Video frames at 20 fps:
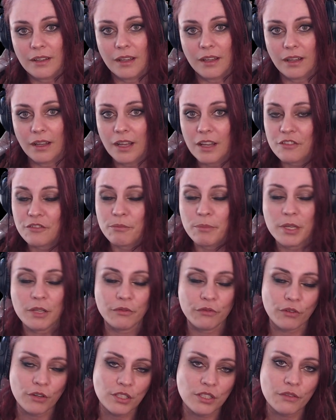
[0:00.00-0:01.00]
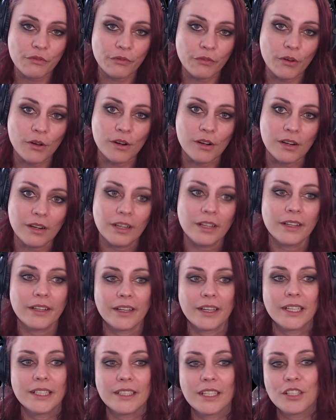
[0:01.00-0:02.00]
has been fruitful
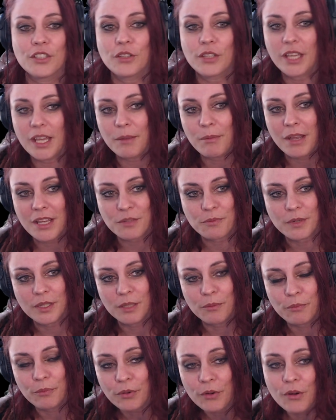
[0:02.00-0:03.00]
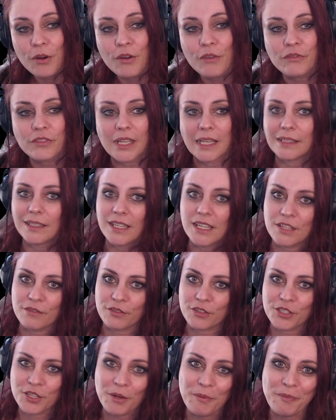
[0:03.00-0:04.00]
and that the game has been improved, at least for
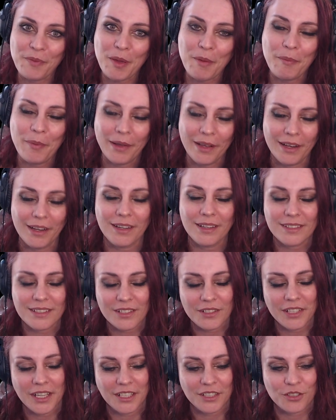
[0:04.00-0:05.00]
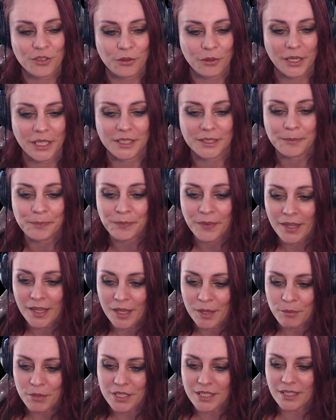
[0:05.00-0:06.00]
some people. So that's great.
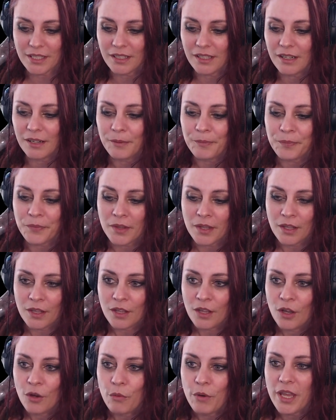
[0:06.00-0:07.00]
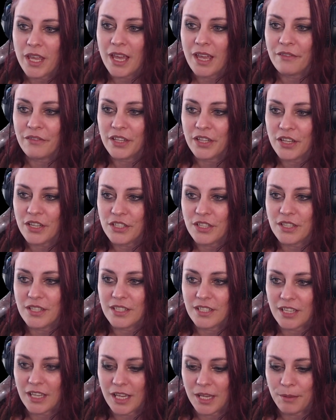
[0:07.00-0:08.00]
But here we have another
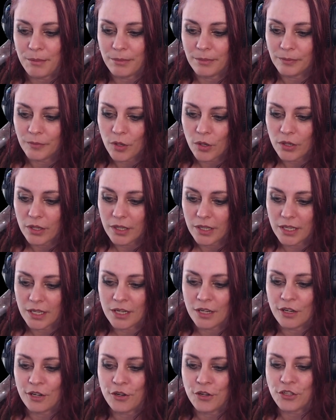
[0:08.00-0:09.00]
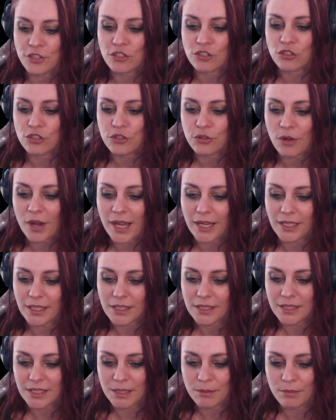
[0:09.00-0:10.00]
team include Drac,
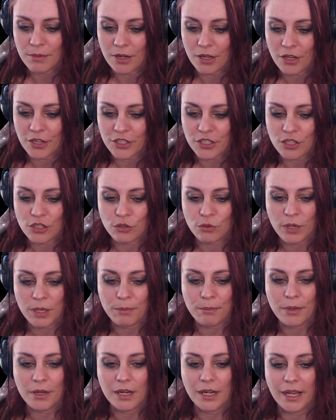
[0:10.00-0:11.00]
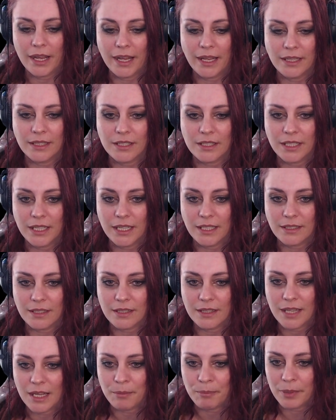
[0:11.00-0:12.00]
Dimlos, Dwimble, and the Nathan
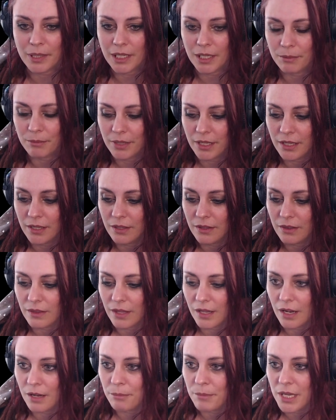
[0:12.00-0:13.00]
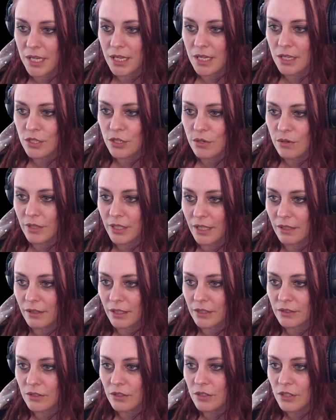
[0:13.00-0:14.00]
Napalm. And they are making new
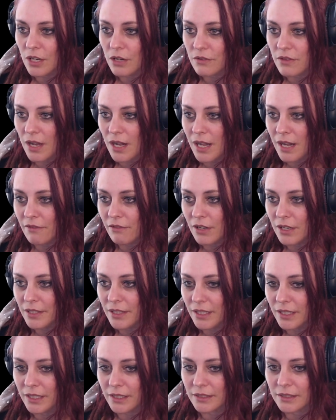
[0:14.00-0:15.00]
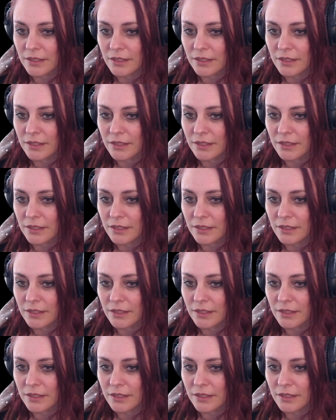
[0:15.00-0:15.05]
character. Now they're level 9.